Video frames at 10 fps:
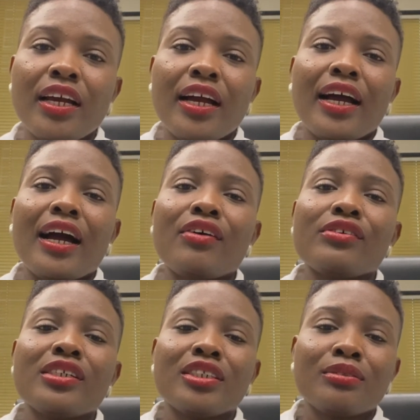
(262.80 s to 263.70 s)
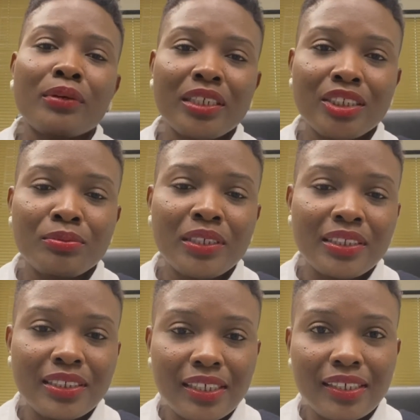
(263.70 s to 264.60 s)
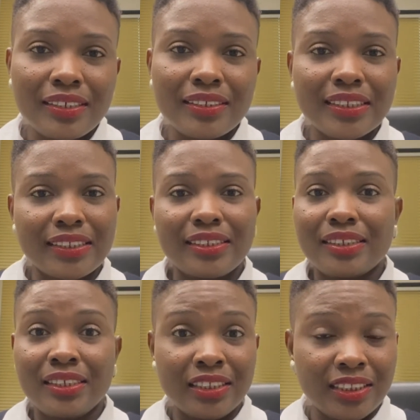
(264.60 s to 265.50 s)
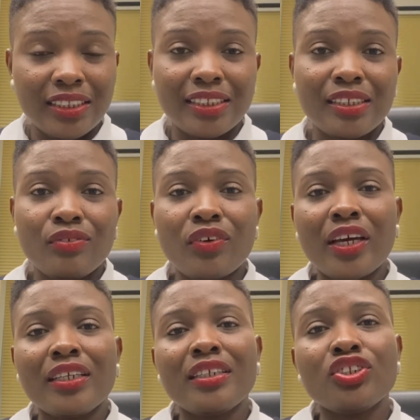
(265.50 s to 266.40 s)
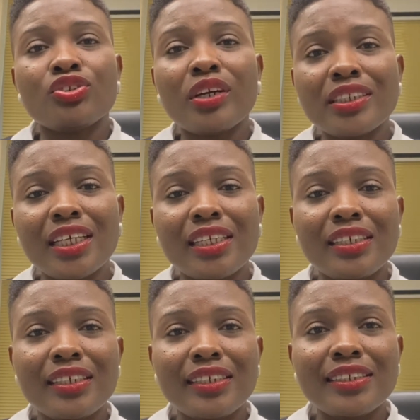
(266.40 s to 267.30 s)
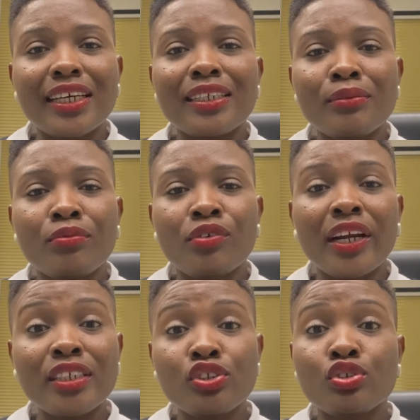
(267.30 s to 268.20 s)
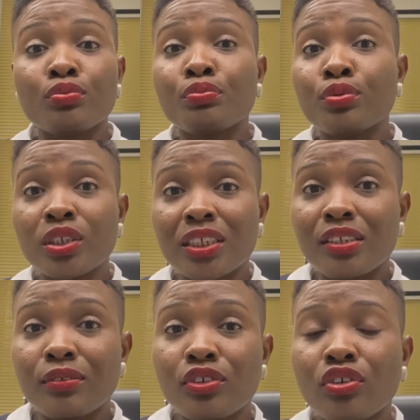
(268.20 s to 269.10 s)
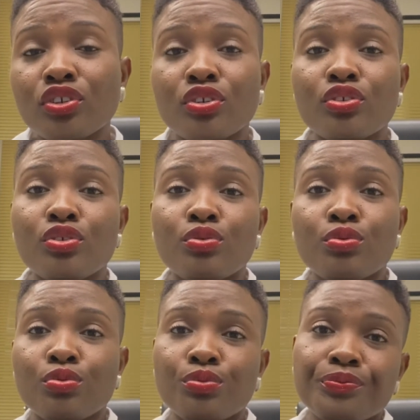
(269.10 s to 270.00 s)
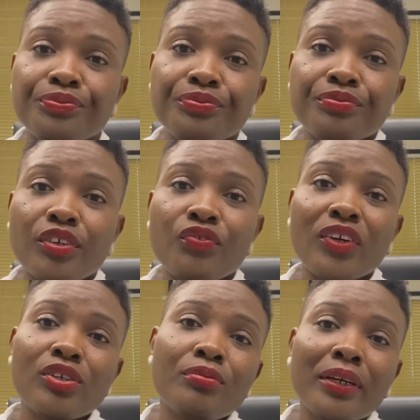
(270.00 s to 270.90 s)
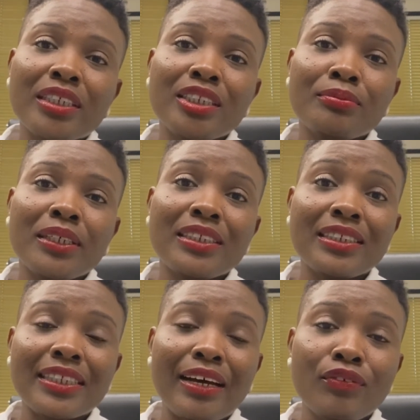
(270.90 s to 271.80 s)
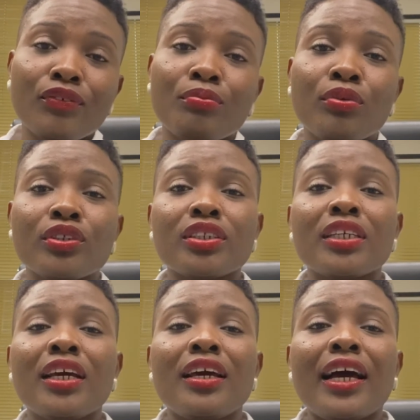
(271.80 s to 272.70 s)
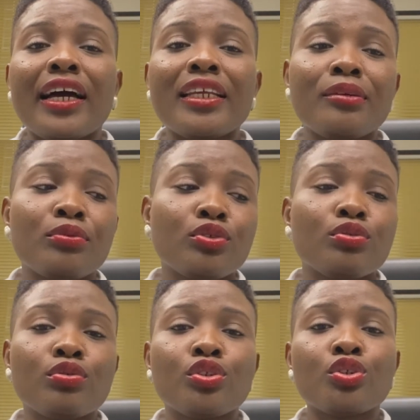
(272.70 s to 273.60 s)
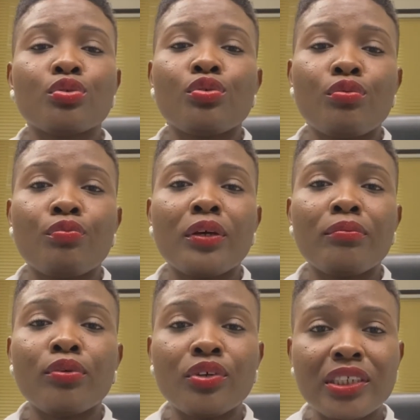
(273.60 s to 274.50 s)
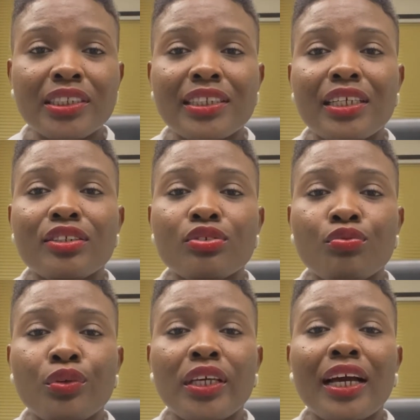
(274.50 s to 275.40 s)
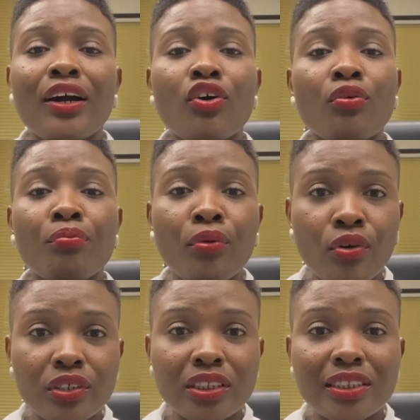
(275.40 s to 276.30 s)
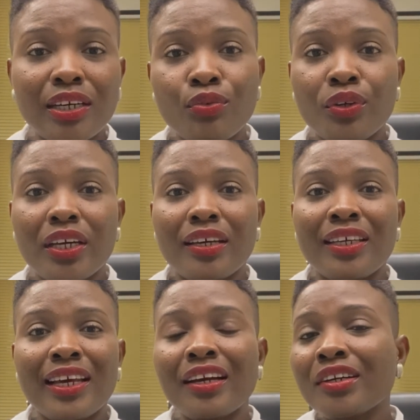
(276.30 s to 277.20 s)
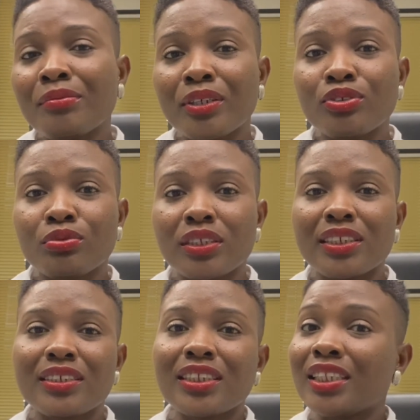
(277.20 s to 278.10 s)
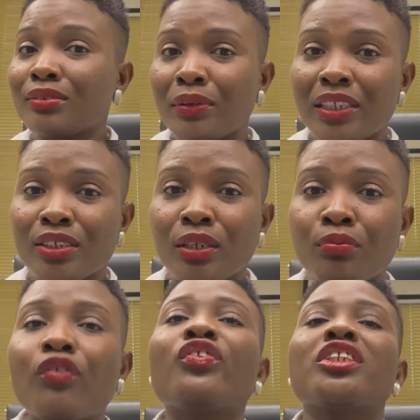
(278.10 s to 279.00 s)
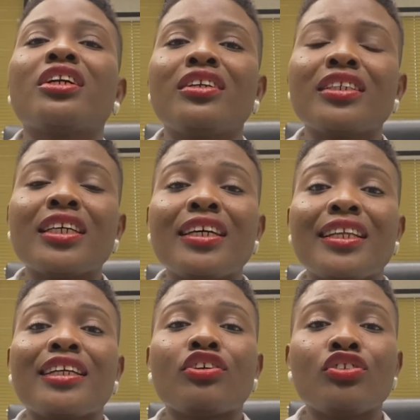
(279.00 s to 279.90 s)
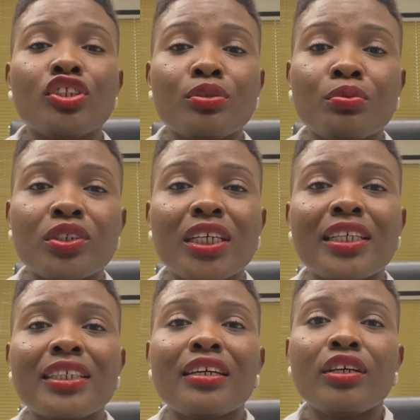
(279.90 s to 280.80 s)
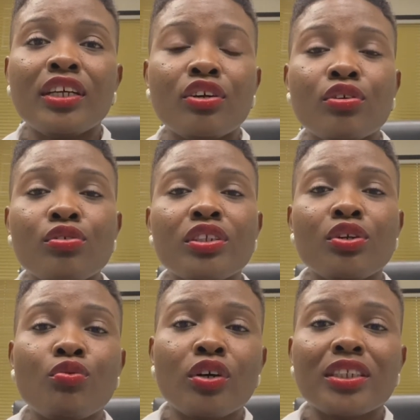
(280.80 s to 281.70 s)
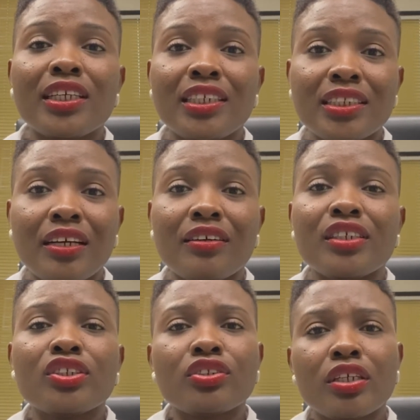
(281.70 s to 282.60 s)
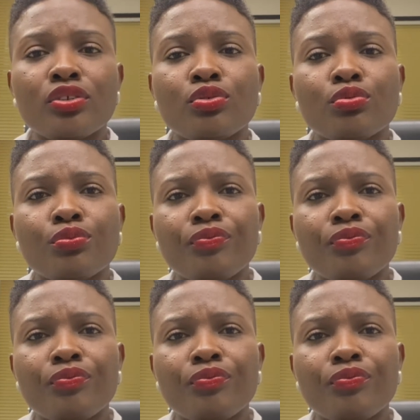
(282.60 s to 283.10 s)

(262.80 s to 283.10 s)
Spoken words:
How is management taking this initiative? Are they interested in it? Are they ready to push it, not just to fellow management staff, but are they able to show employees that we are on board and we are in agreement with change management professionals that are on this project, including what HR is trying to